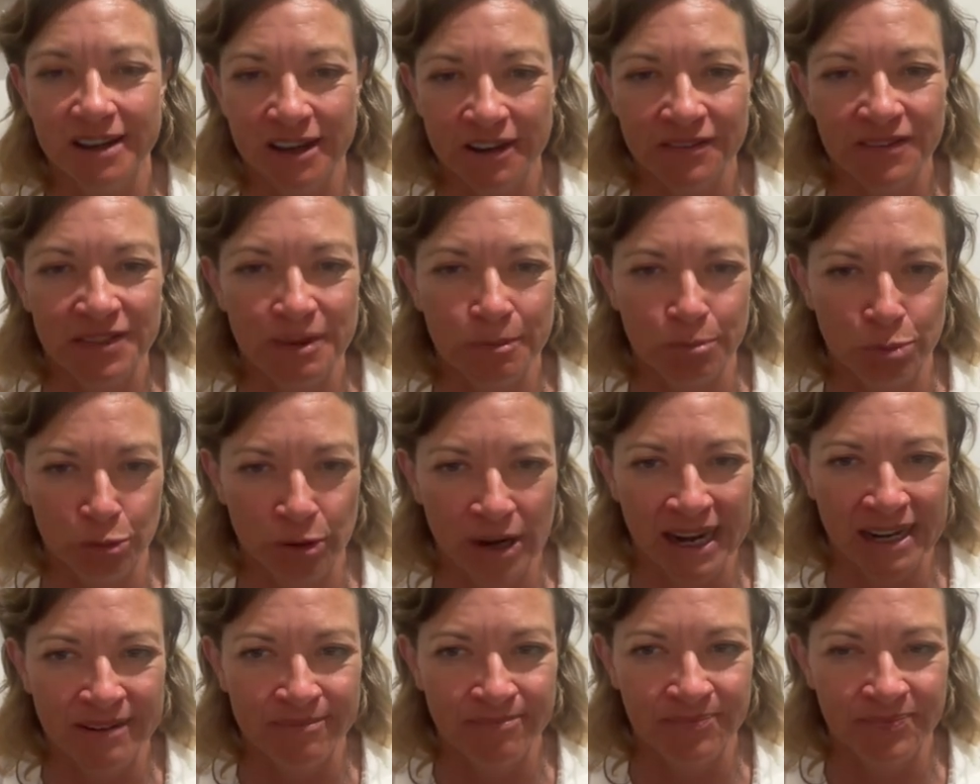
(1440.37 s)
of the
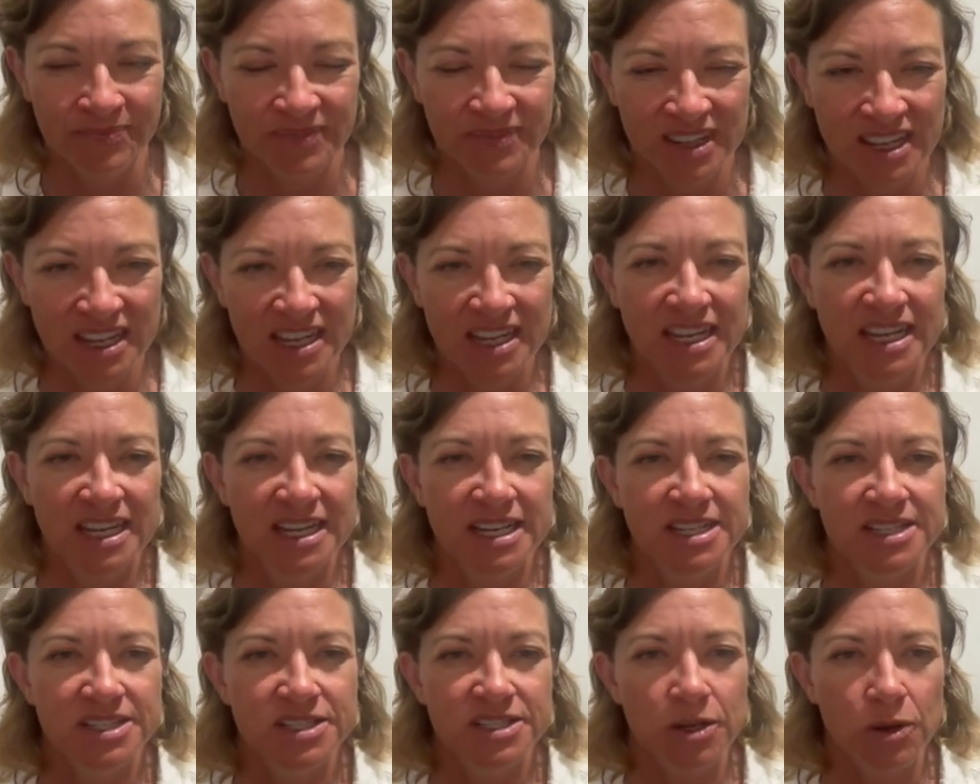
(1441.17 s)
brain.
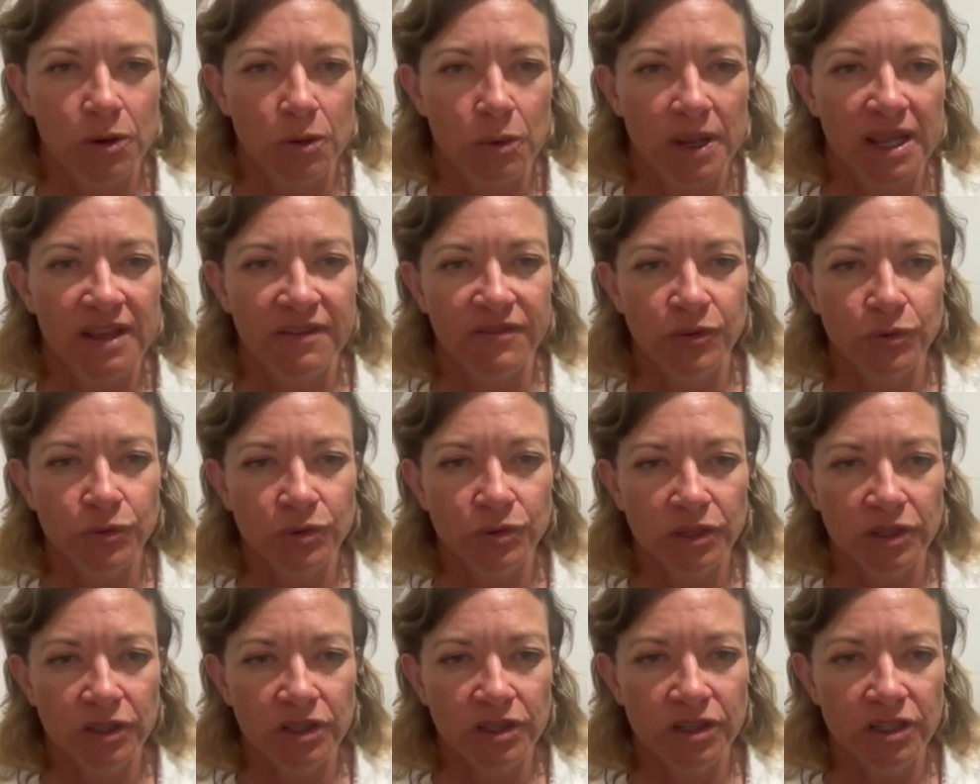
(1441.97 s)
So if you
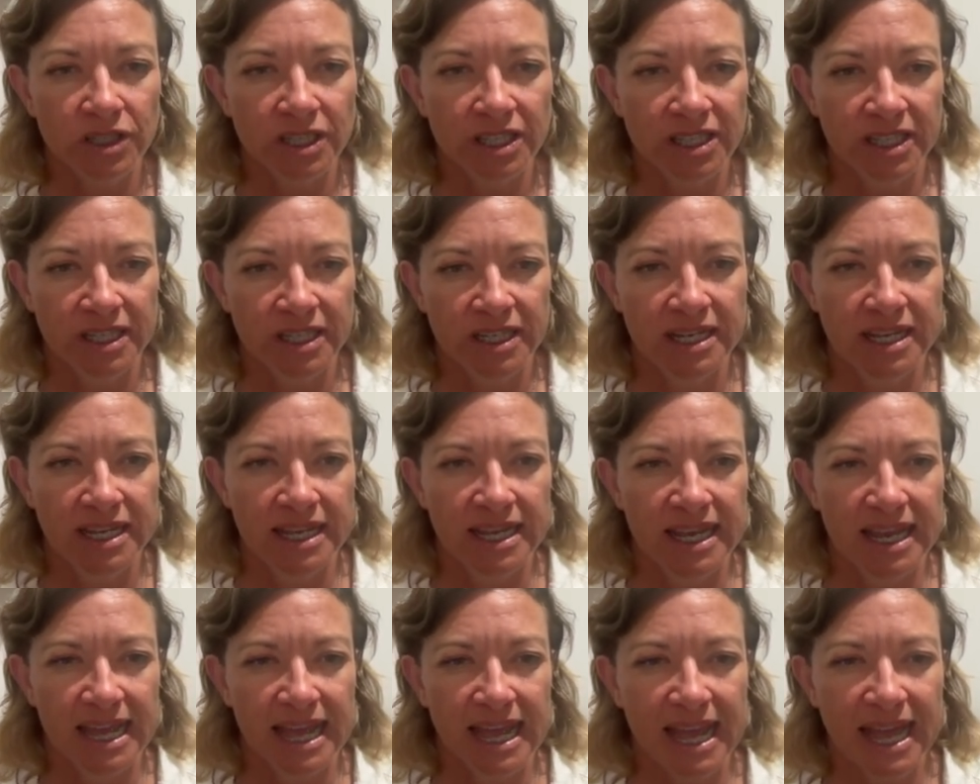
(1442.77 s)
look
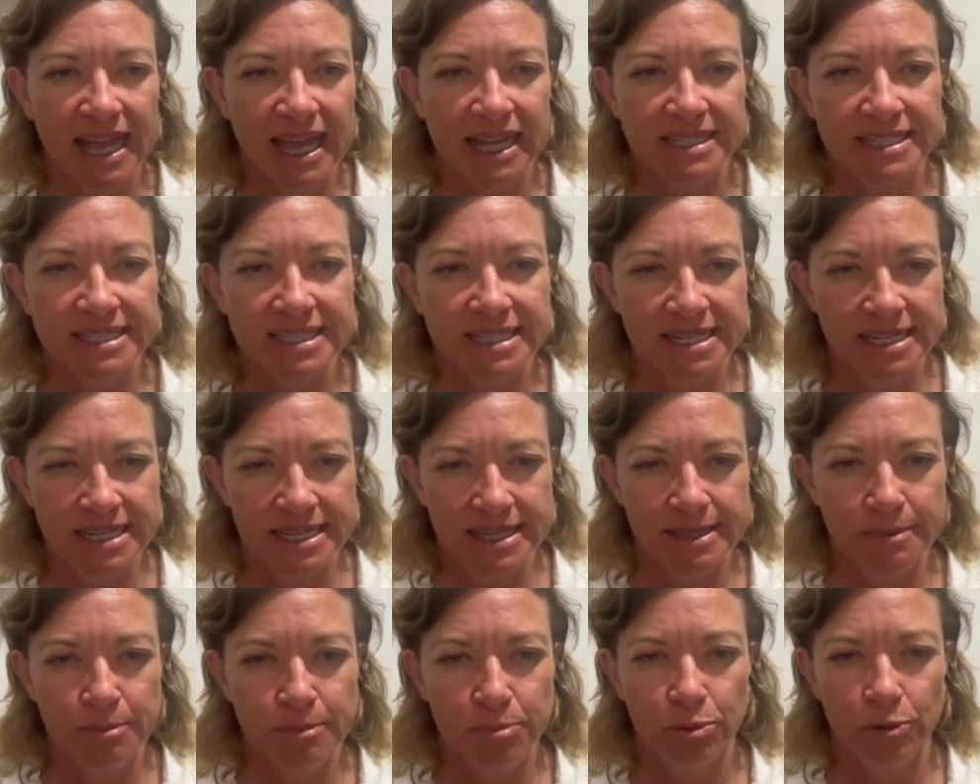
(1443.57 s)
at
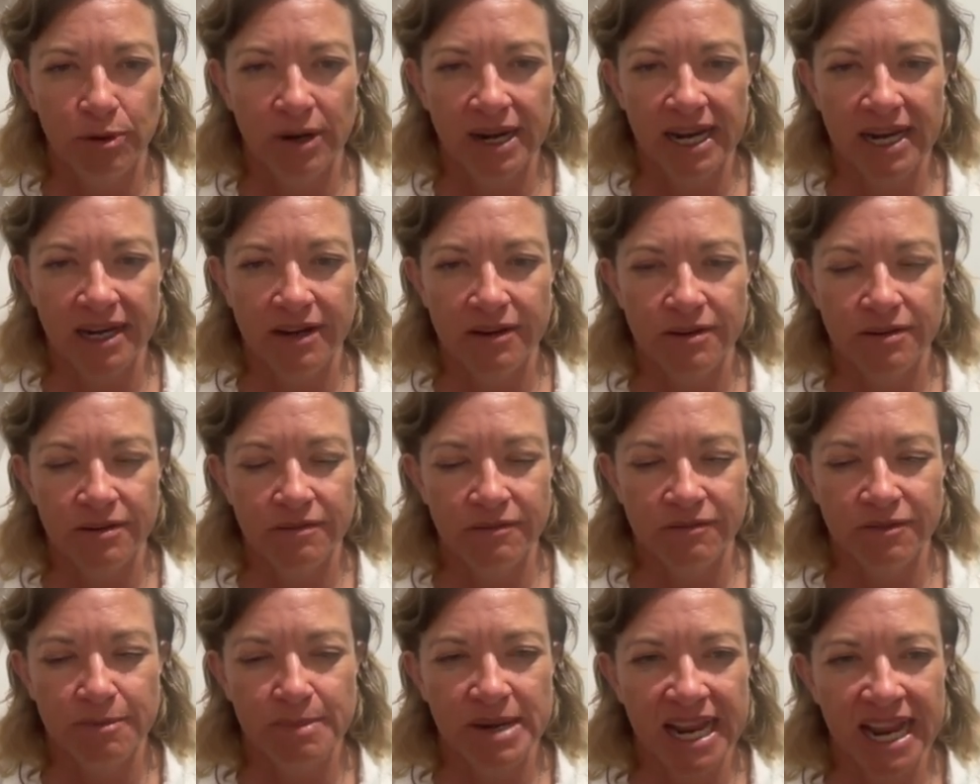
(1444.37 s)
the brain
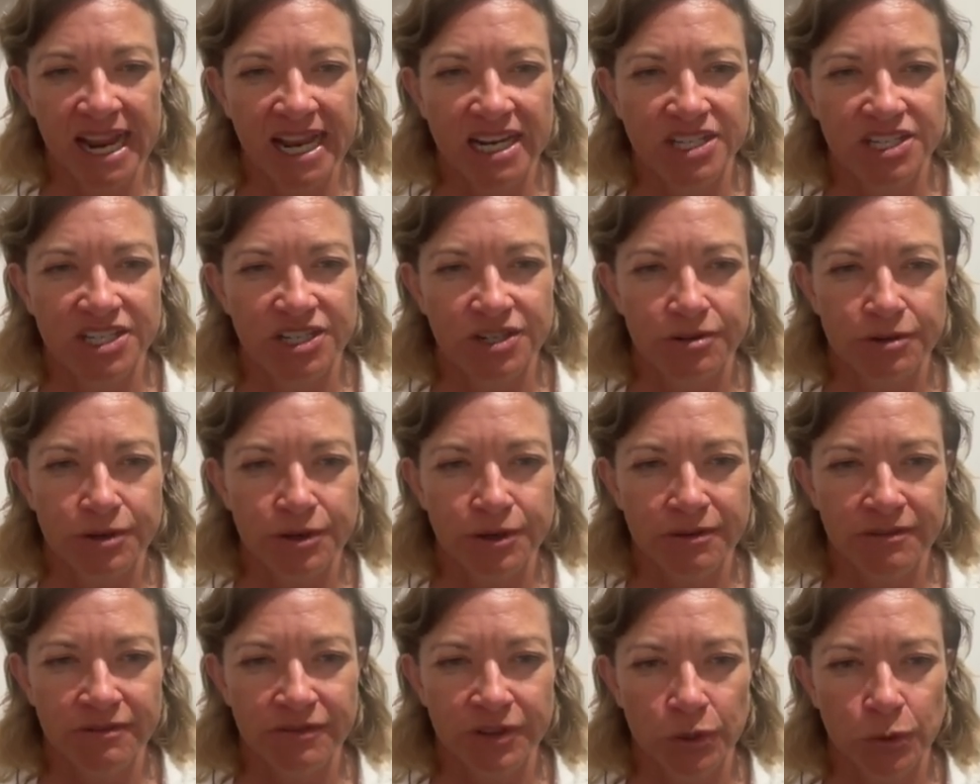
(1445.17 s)
from an
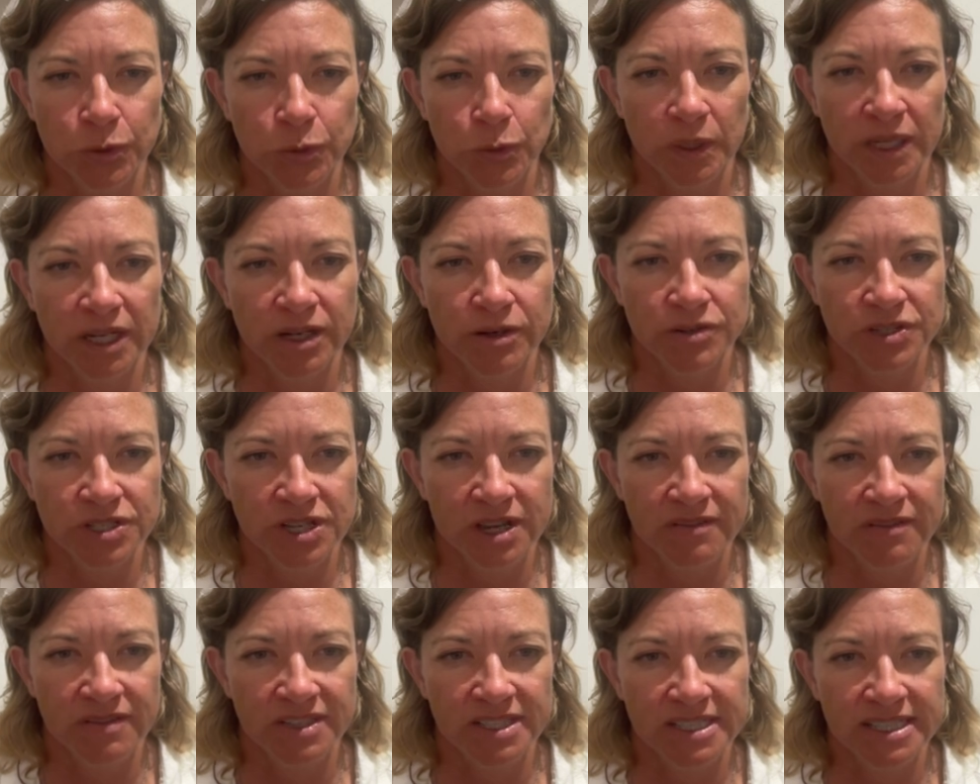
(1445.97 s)
anterior view, here's
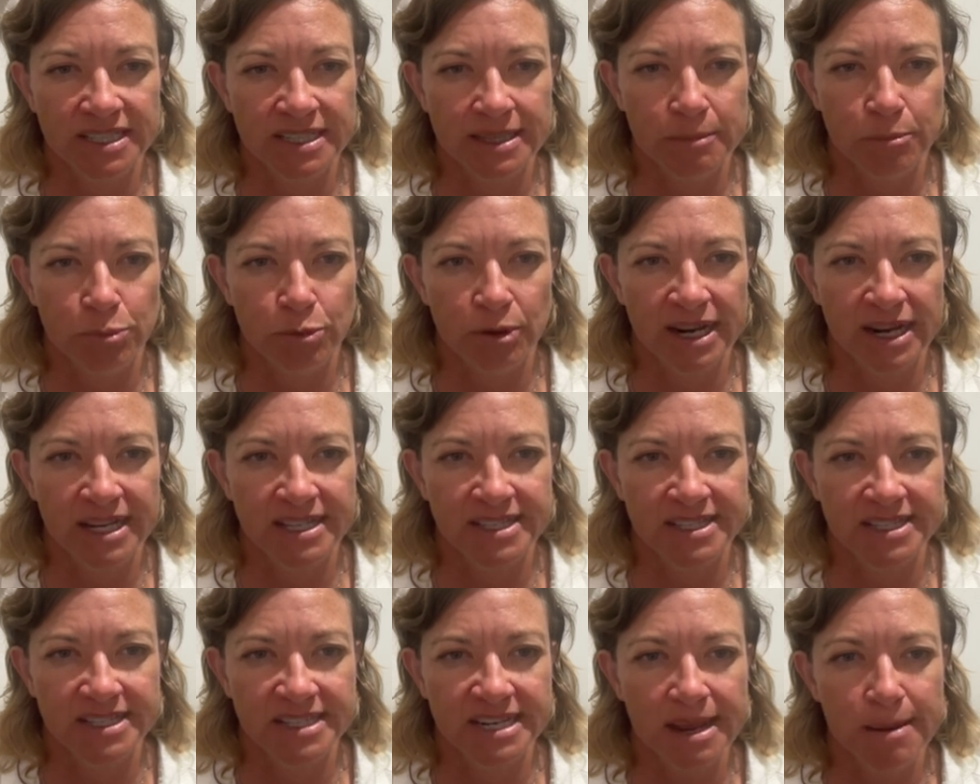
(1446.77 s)
obviously the brain
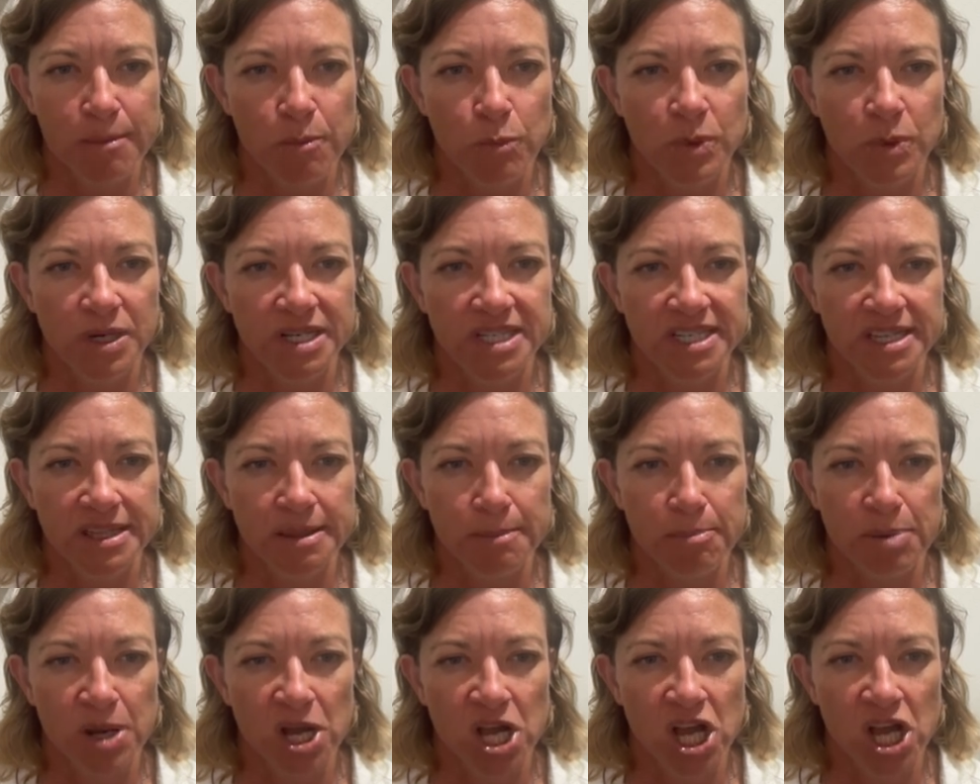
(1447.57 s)
stem, we see the
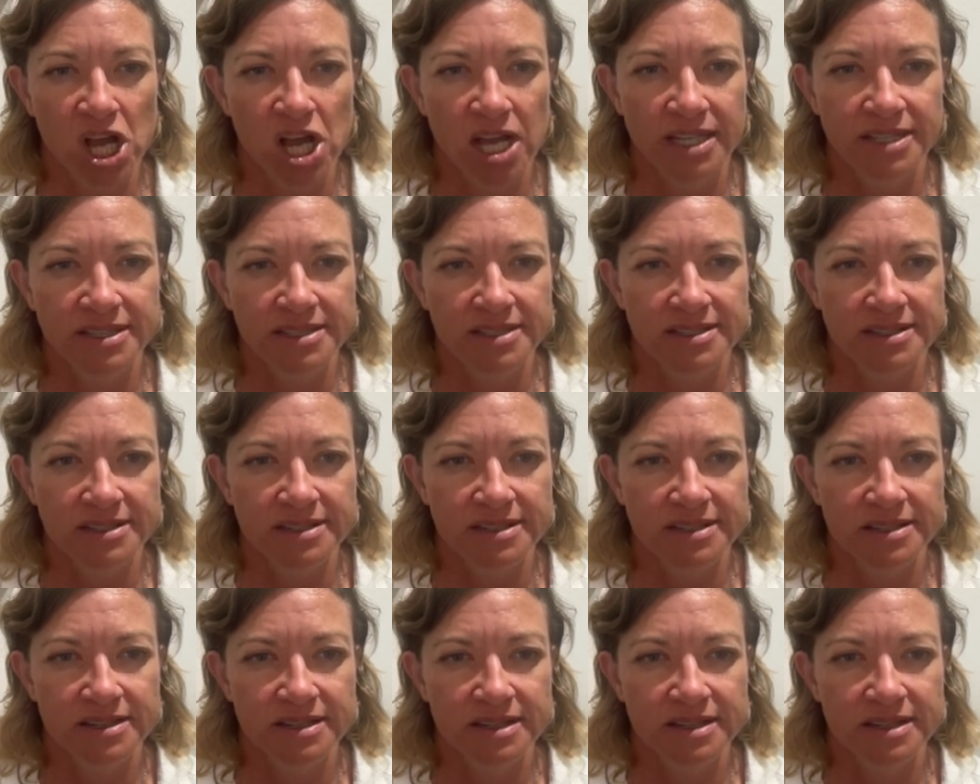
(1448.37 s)
pons